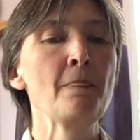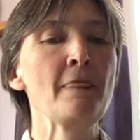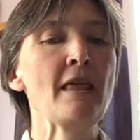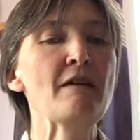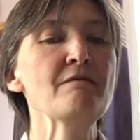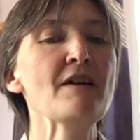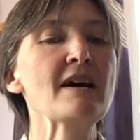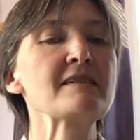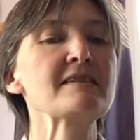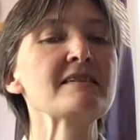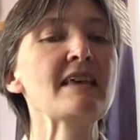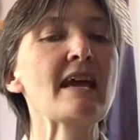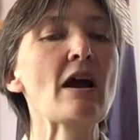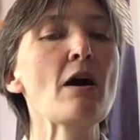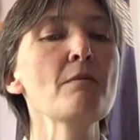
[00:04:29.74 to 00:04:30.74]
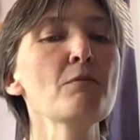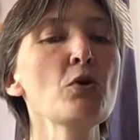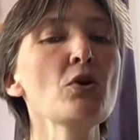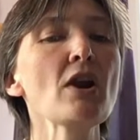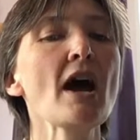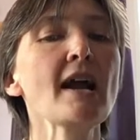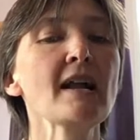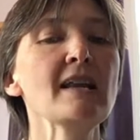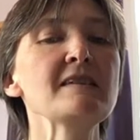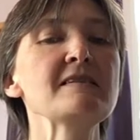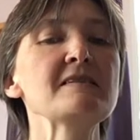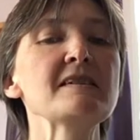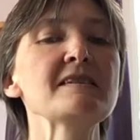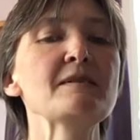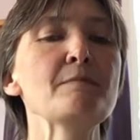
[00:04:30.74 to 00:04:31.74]
In fact, they are more likely to
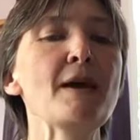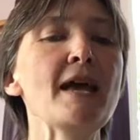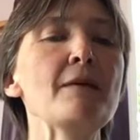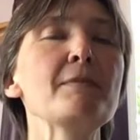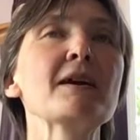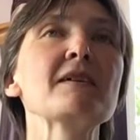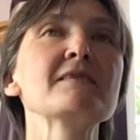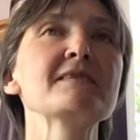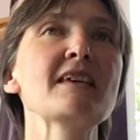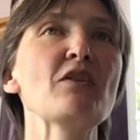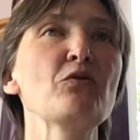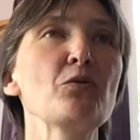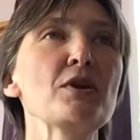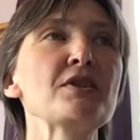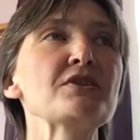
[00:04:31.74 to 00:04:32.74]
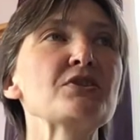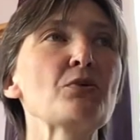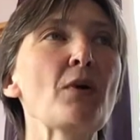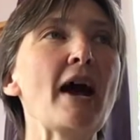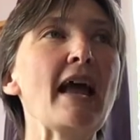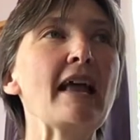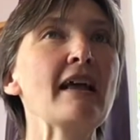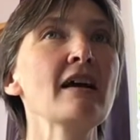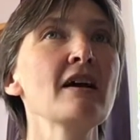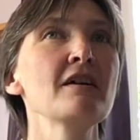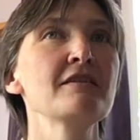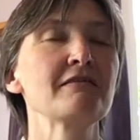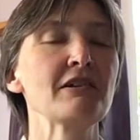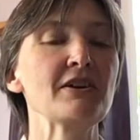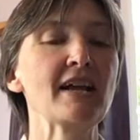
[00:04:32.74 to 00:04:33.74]
disappear because they've withered away
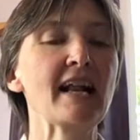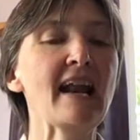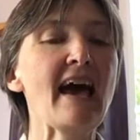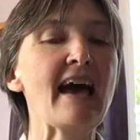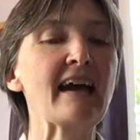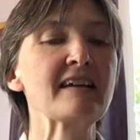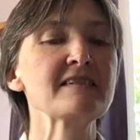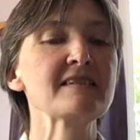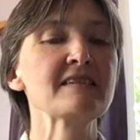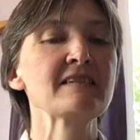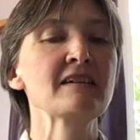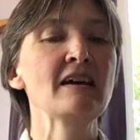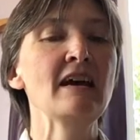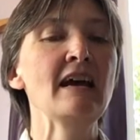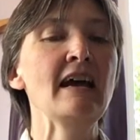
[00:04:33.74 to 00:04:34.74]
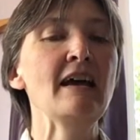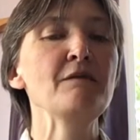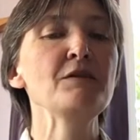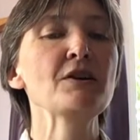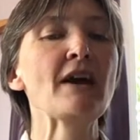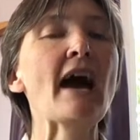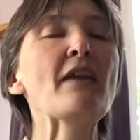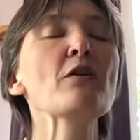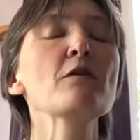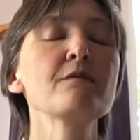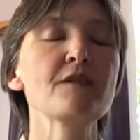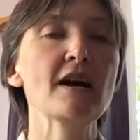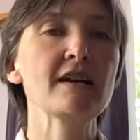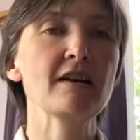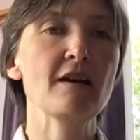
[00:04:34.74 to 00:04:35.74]
through neglect. If you cannot
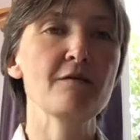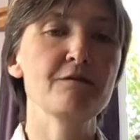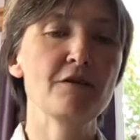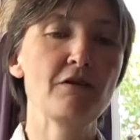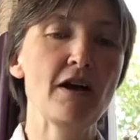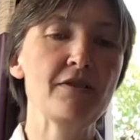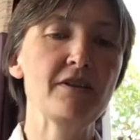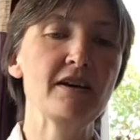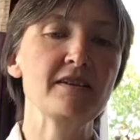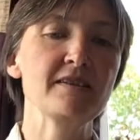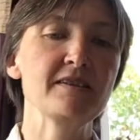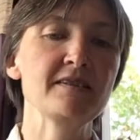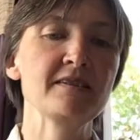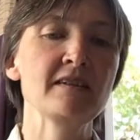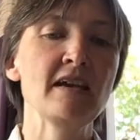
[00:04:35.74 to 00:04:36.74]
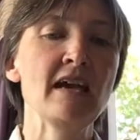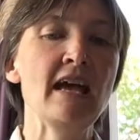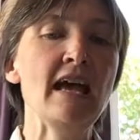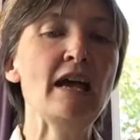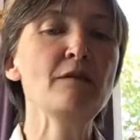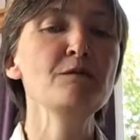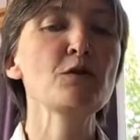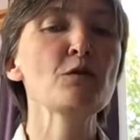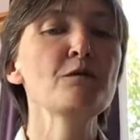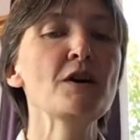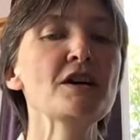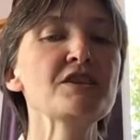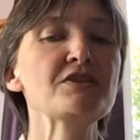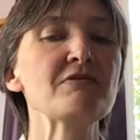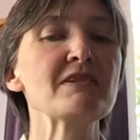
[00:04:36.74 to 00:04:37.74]
find love for others, if your
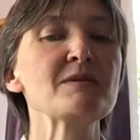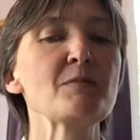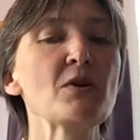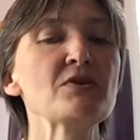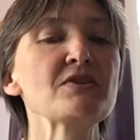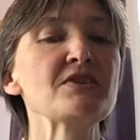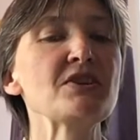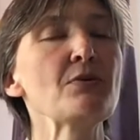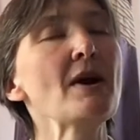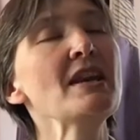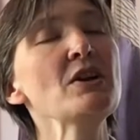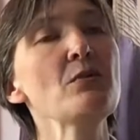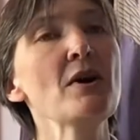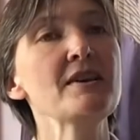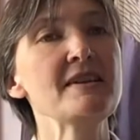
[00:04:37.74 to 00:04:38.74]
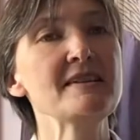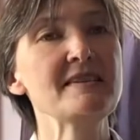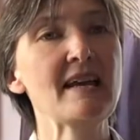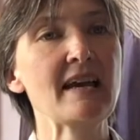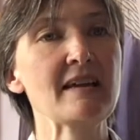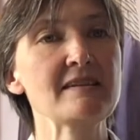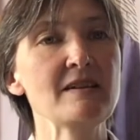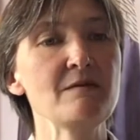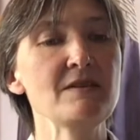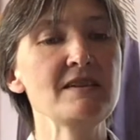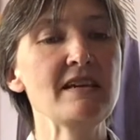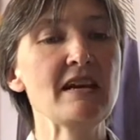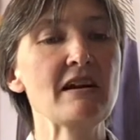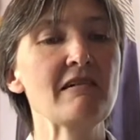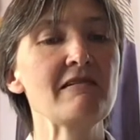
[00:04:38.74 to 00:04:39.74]
first response to anyone is
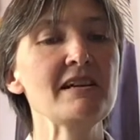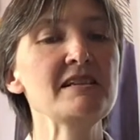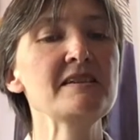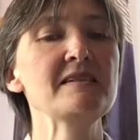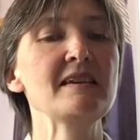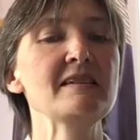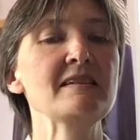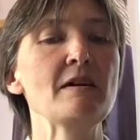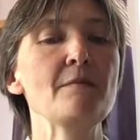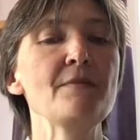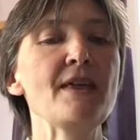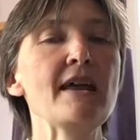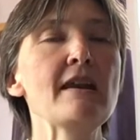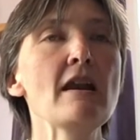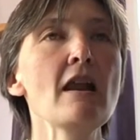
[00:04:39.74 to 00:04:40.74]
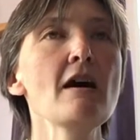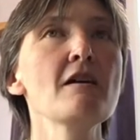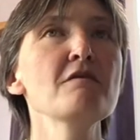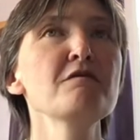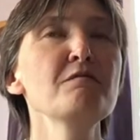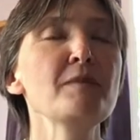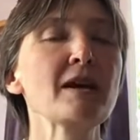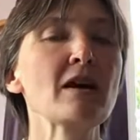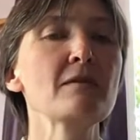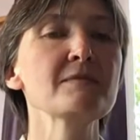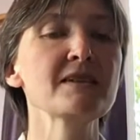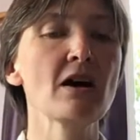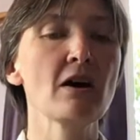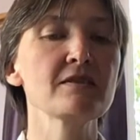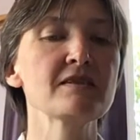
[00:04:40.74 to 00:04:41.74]
negativity and criticism, then love becomes
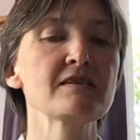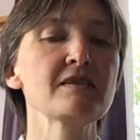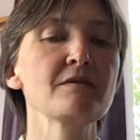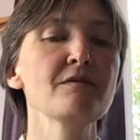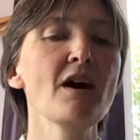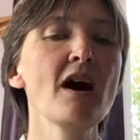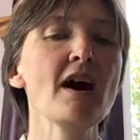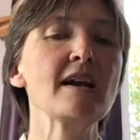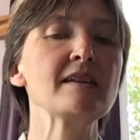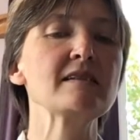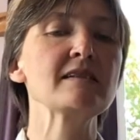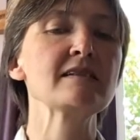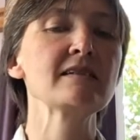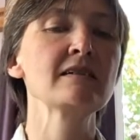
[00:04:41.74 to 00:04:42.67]
harder to find.